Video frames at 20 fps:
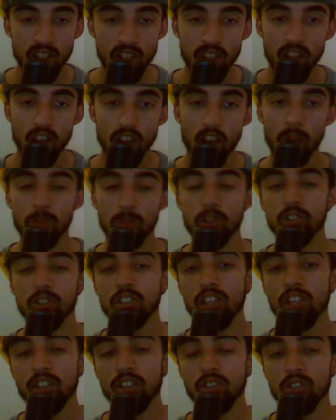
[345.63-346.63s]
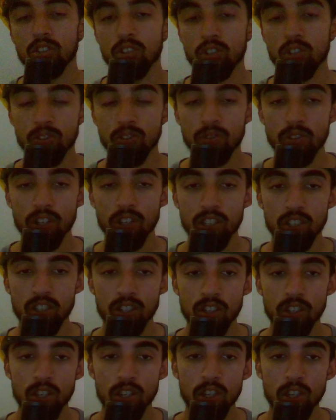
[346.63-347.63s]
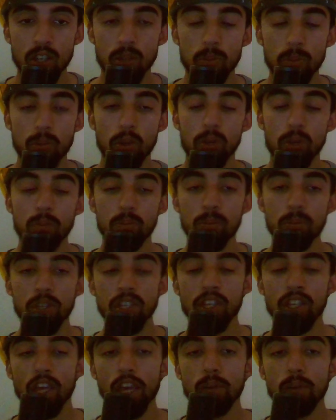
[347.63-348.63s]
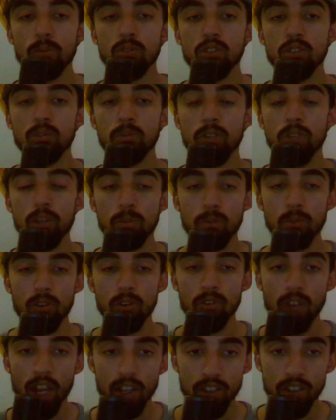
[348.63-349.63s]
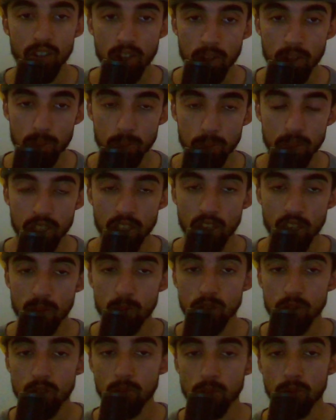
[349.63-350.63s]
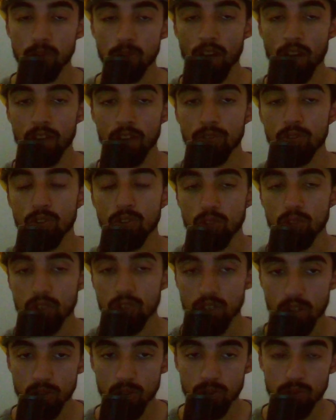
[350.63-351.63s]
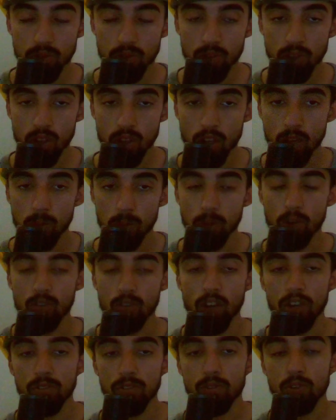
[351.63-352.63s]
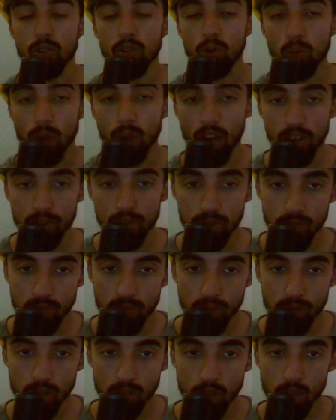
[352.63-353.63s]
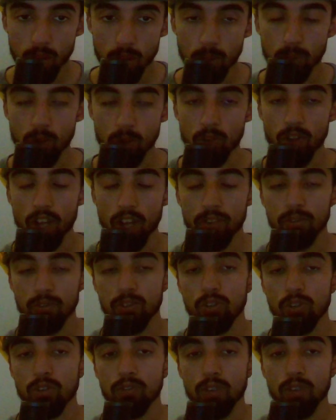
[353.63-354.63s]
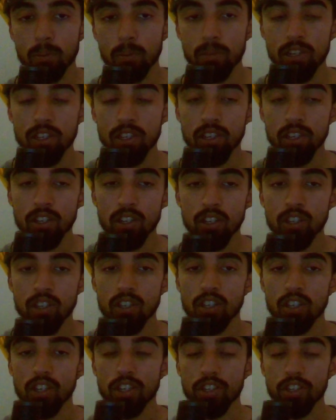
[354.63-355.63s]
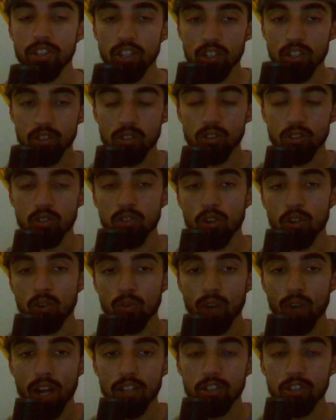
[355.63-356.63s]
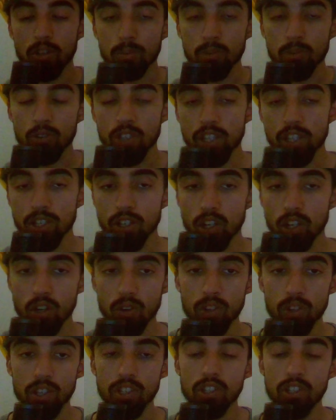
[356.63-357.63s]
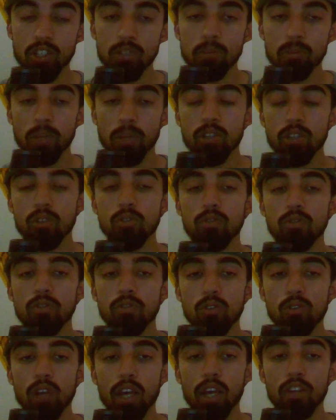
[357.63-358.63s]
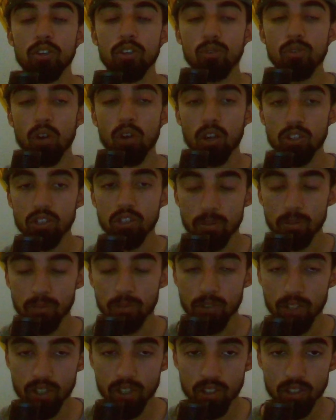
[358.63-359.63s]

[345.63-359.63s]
I'm not saying it's a good thing, but being able to be a provider, being able to provide for yourself, provide for your wife, provide for your family, it does, you know, rise up your ego. It does make you feel like you are something.